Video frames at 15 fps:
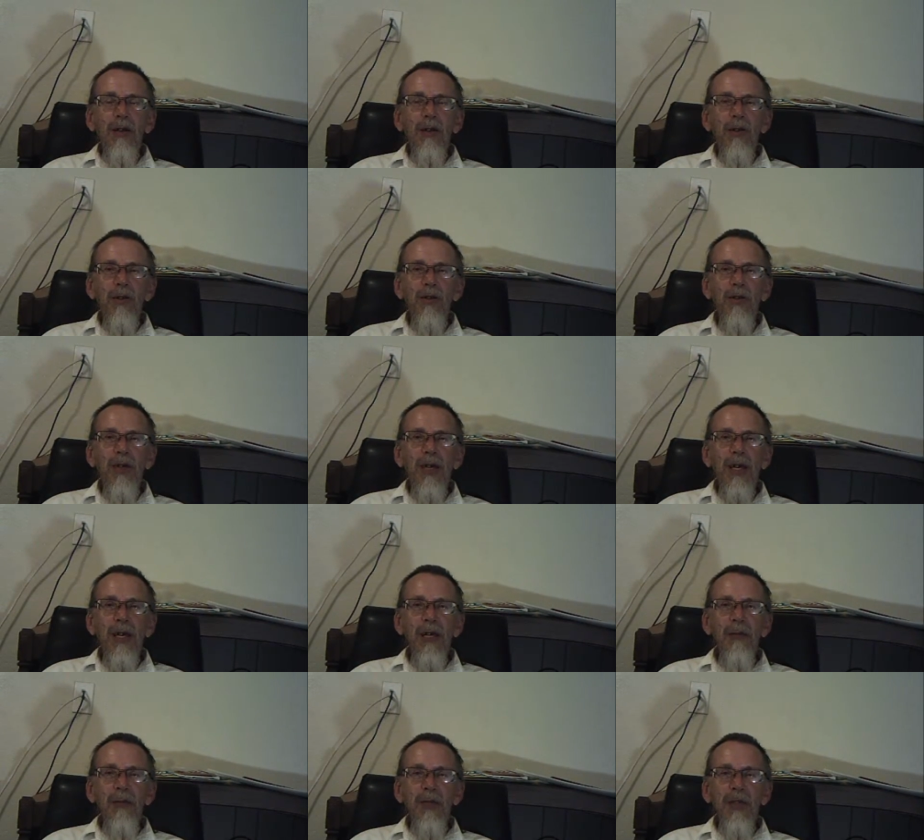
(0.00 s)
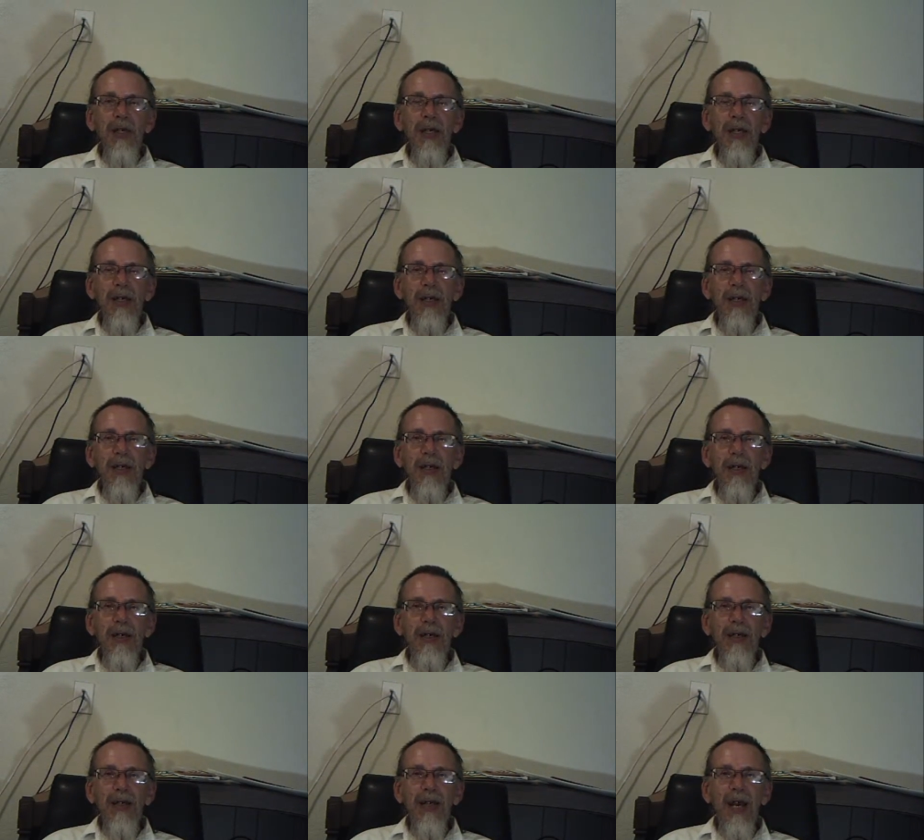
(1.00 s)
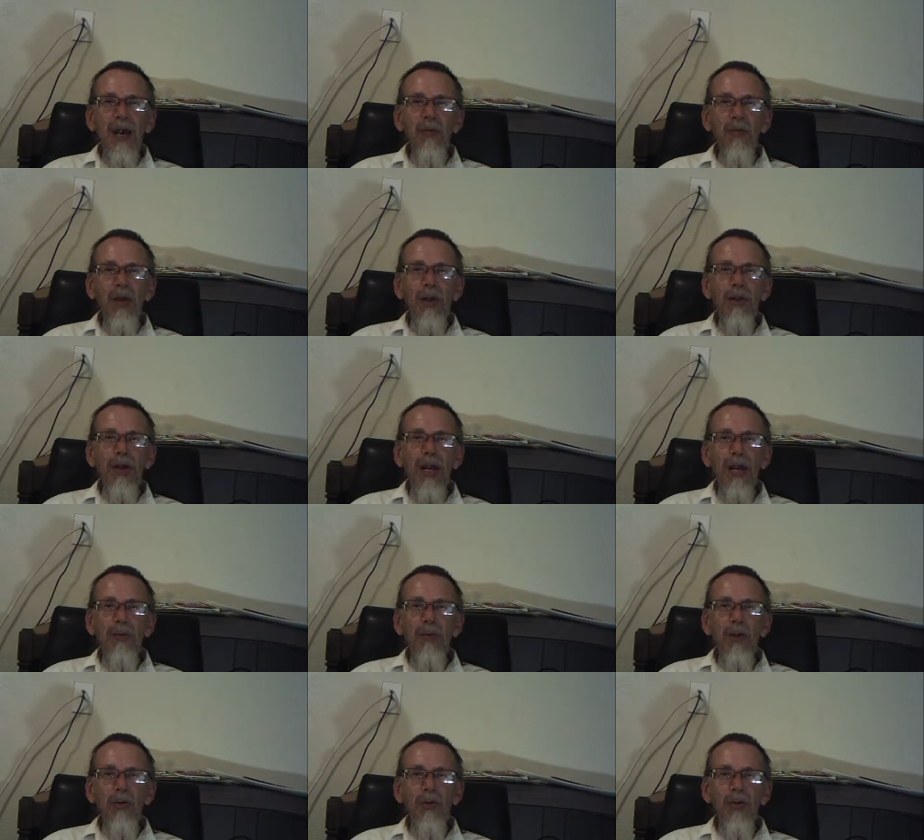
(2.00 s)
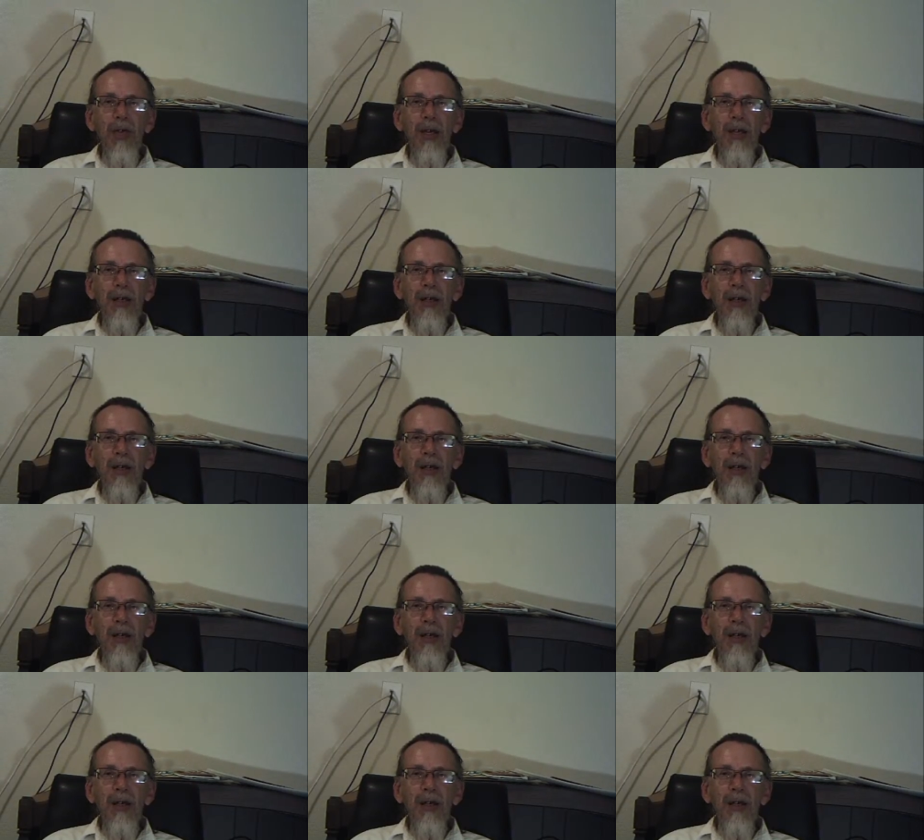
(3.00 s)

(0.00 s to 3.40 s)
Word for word: Just think, even the camera that I'm using,